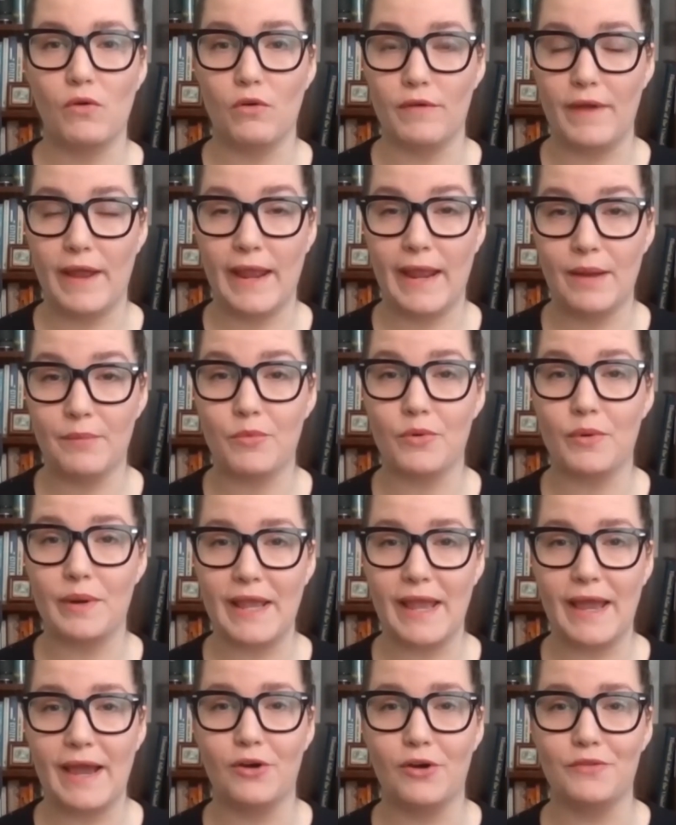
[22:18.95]
hammering
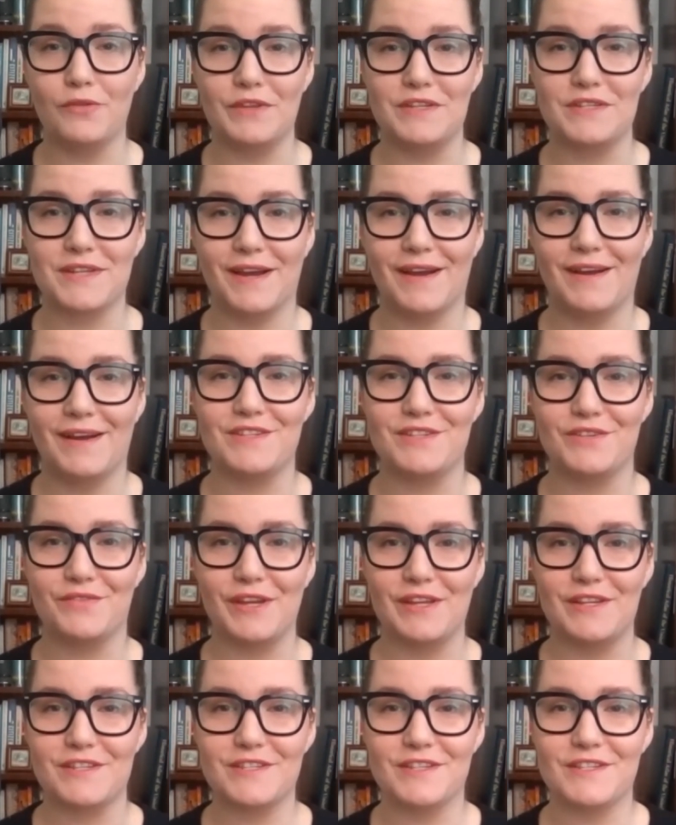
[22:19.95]
out these kinds of
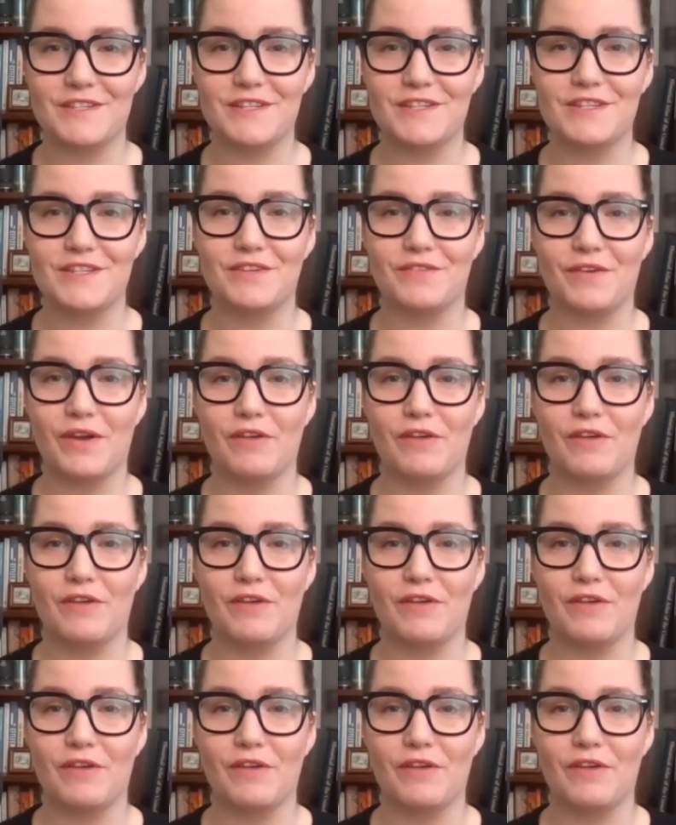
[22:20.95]
instances